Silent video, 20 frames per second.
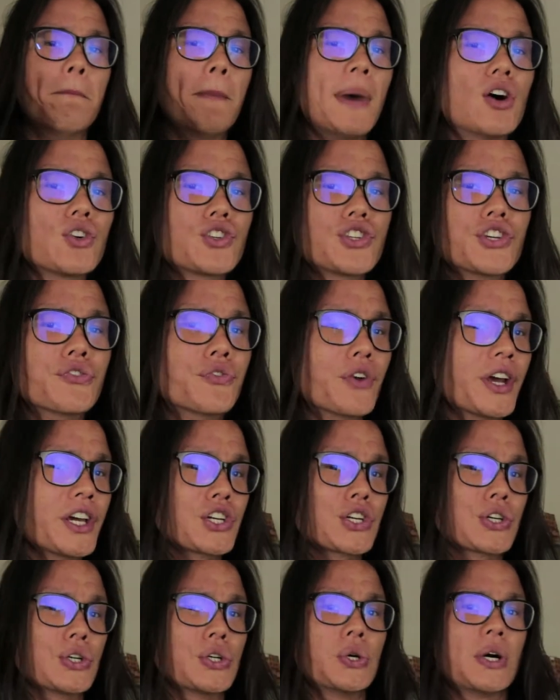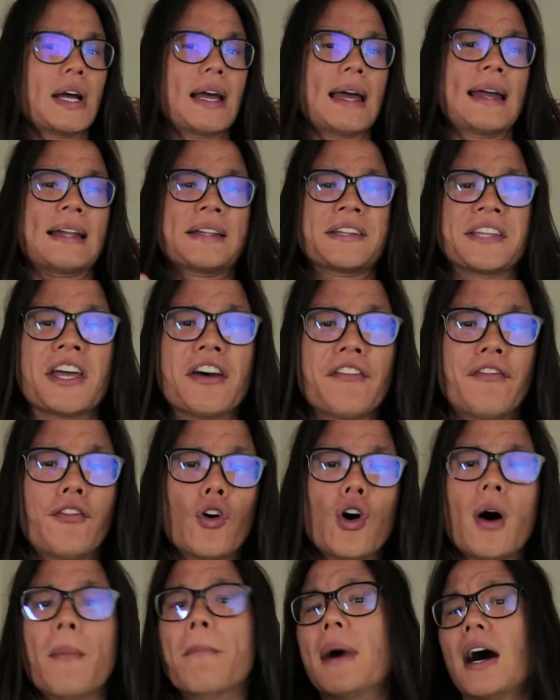multiracial and
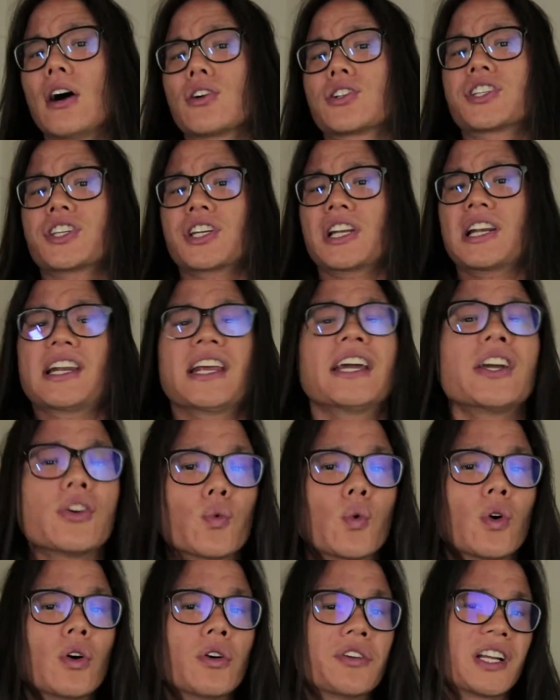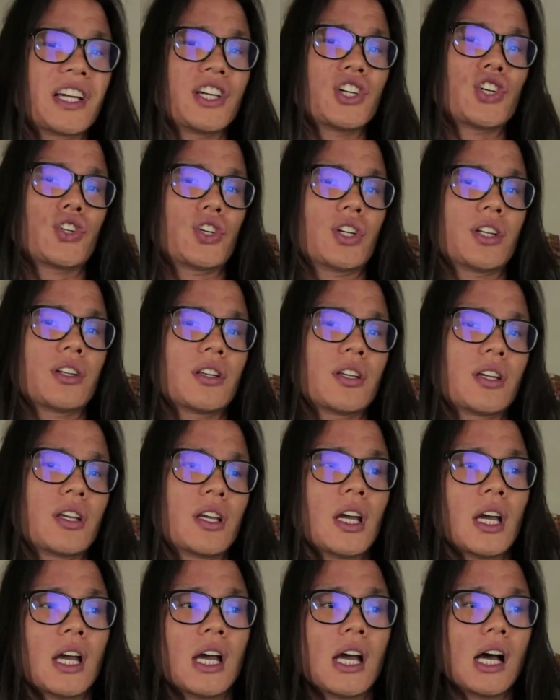therefore a multilingual nation.
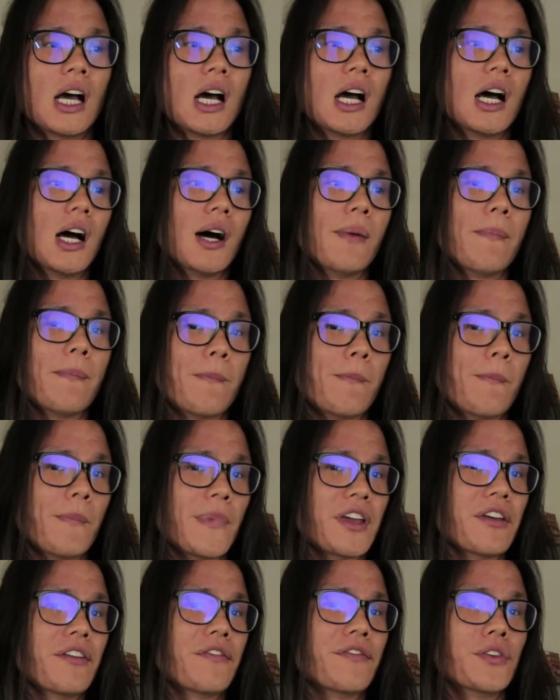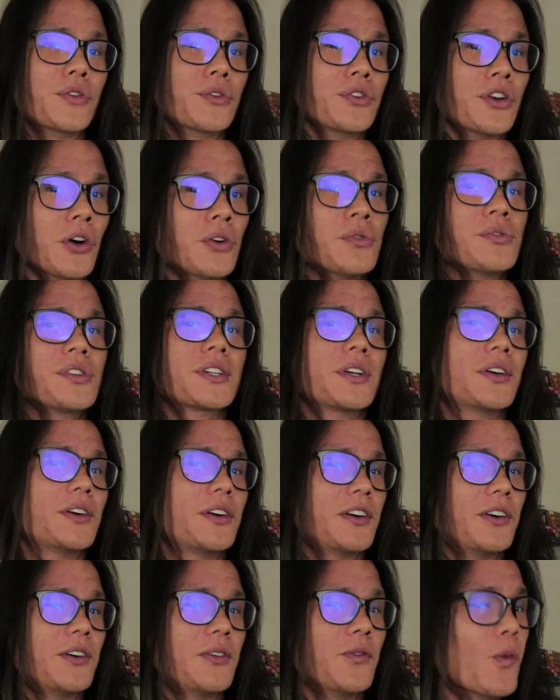If you don't,
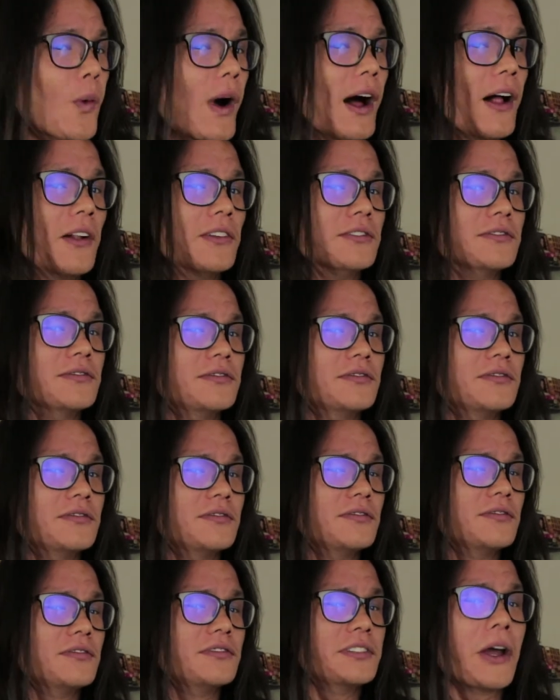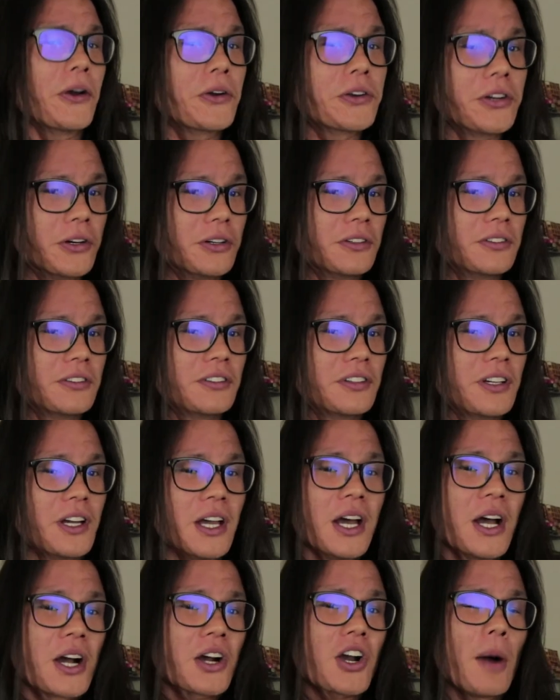well, now you know.
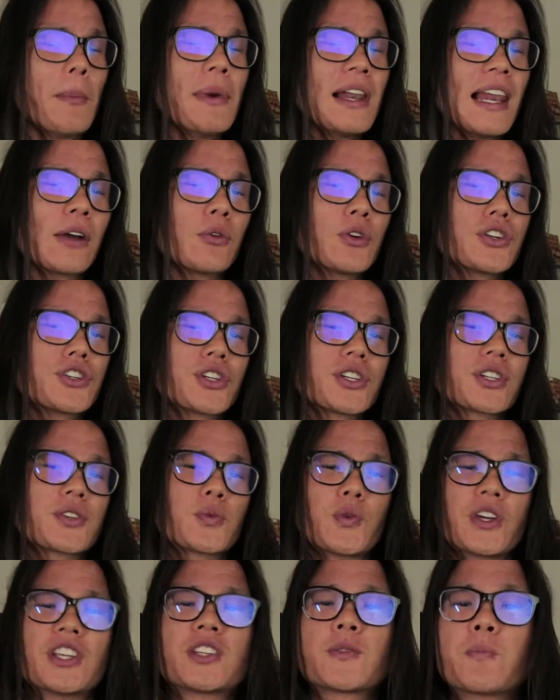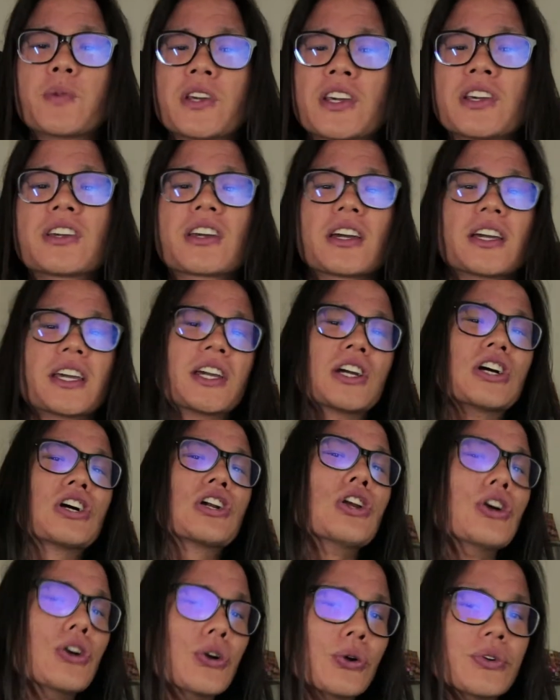Common languages we speak
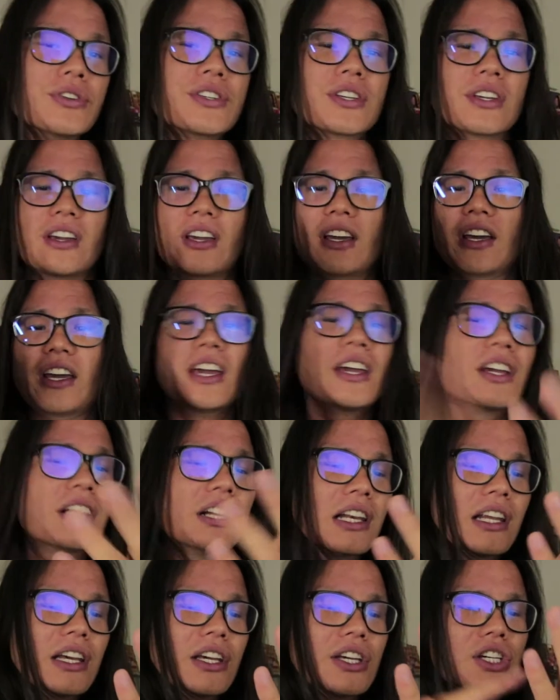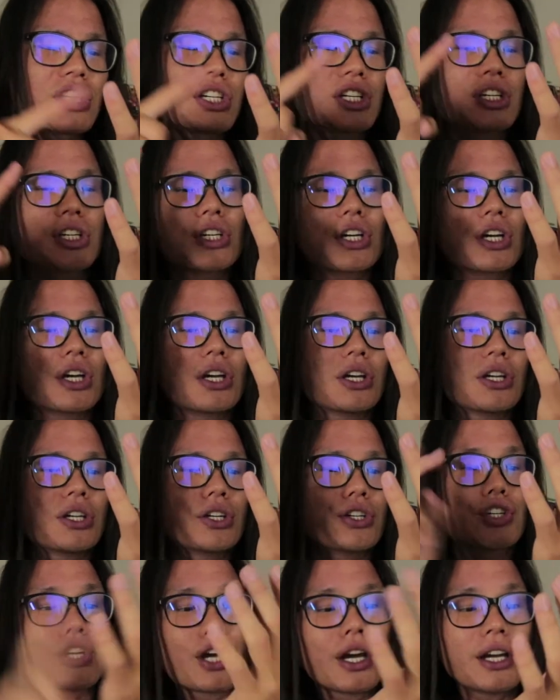include English,
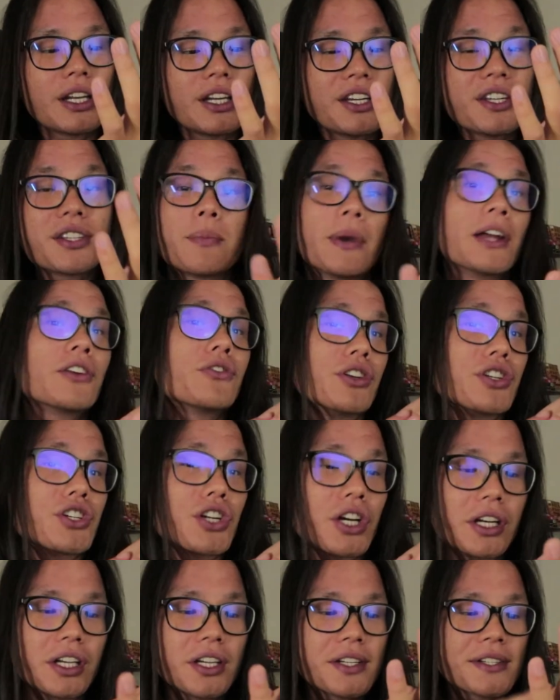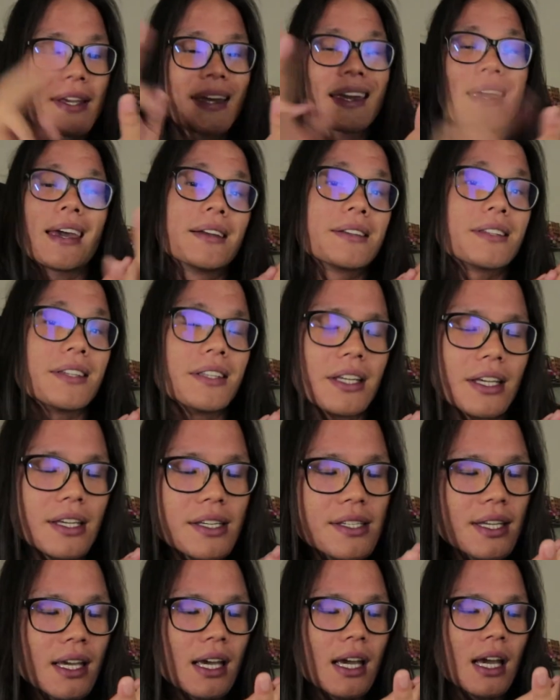Chinese, Mandarin Chinese,
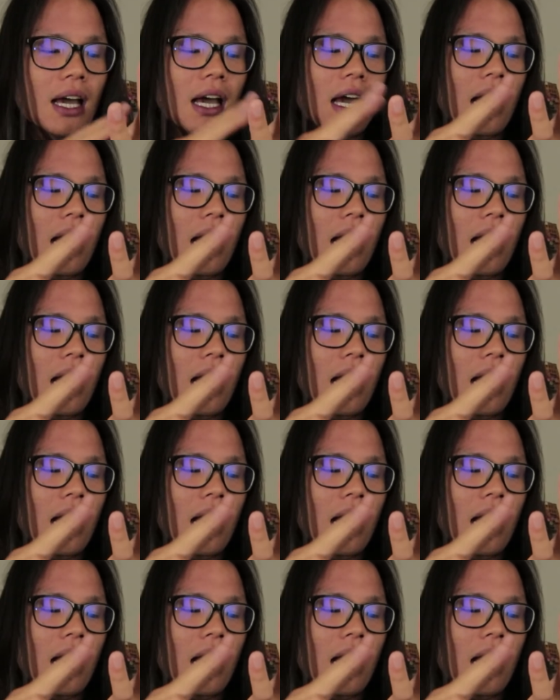Cantonese,